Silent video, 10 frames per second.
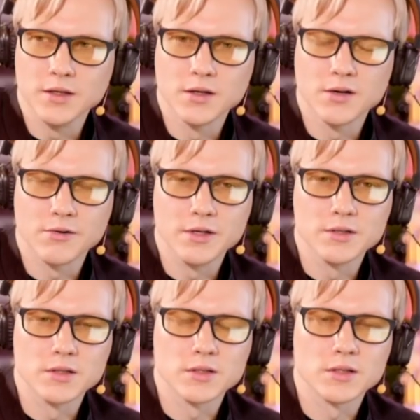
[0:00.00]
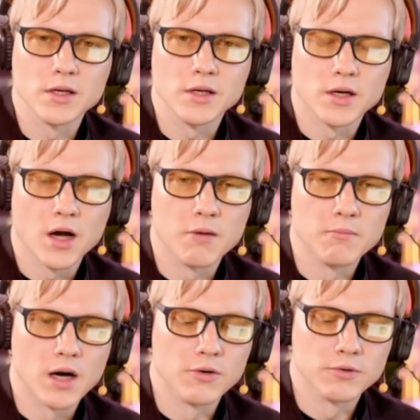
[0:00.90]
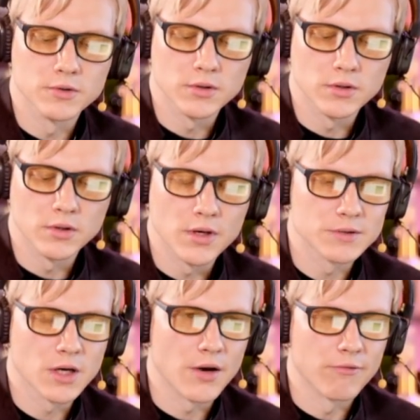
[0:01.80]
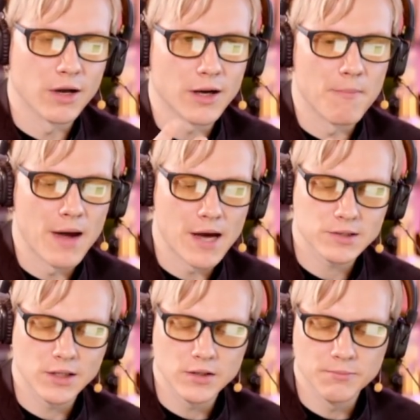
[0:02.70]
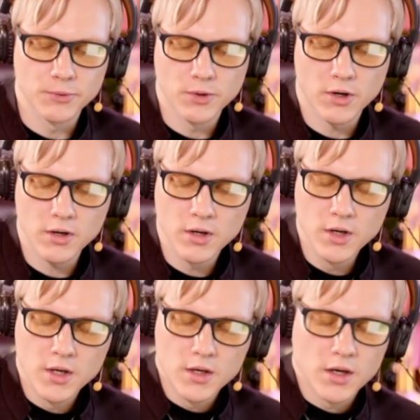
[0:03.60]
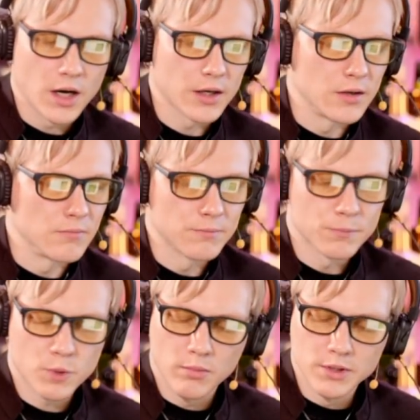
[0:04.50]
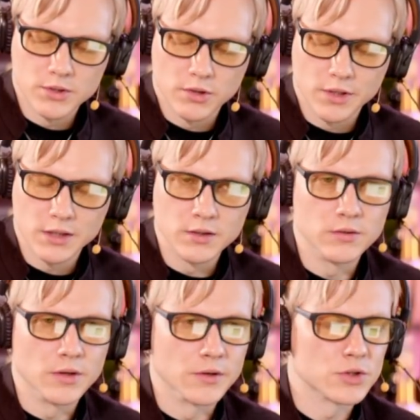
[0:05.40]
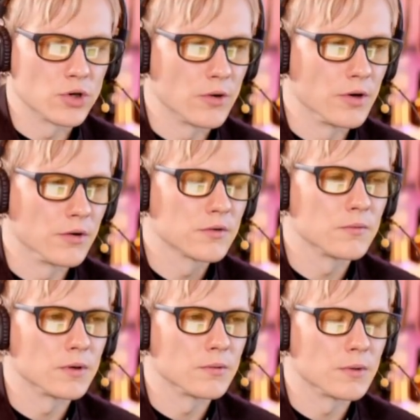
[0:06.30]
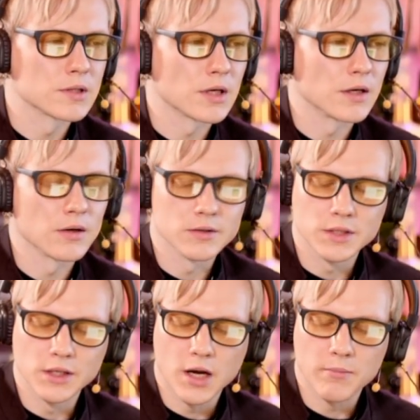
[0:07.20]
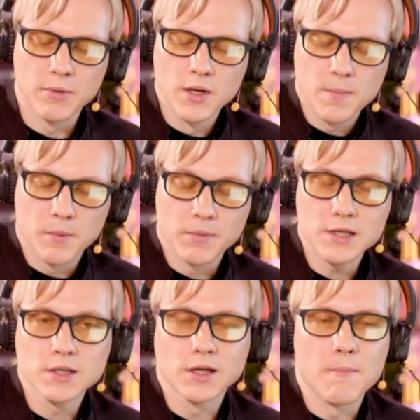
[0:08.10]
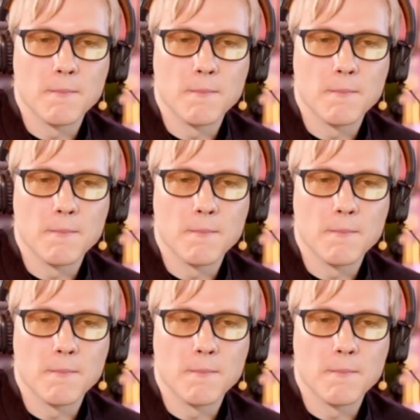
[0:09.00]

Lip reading: increases the amount. Oh, it's kind of like a mask that you put on. I can probably throw that into the show notes once I dig it up. But basically, a